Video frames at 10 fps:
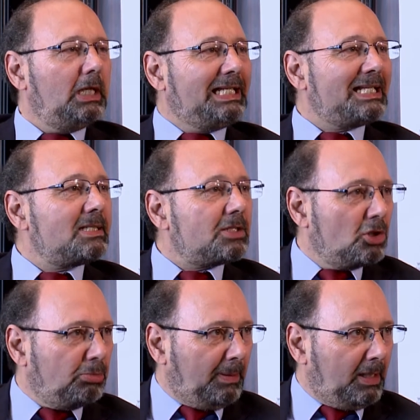it isn't a
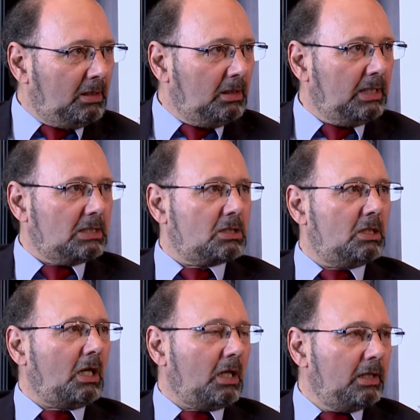superpower, that's uh,
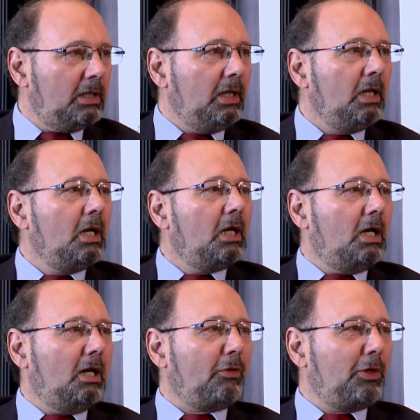clearly
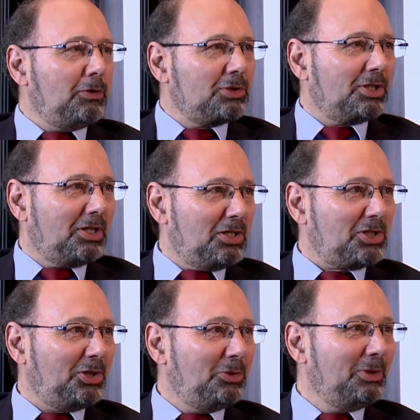uh, those in
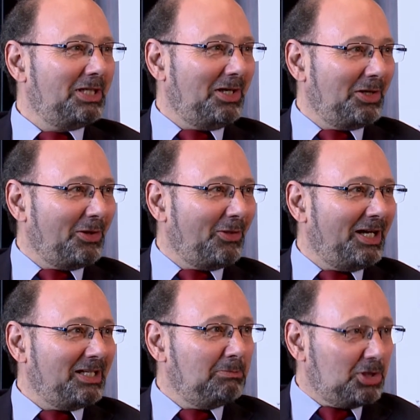Russia who would argue
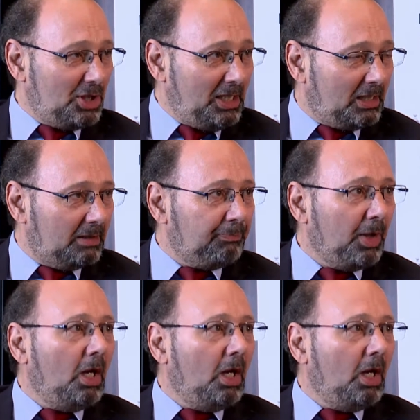that are mistaken,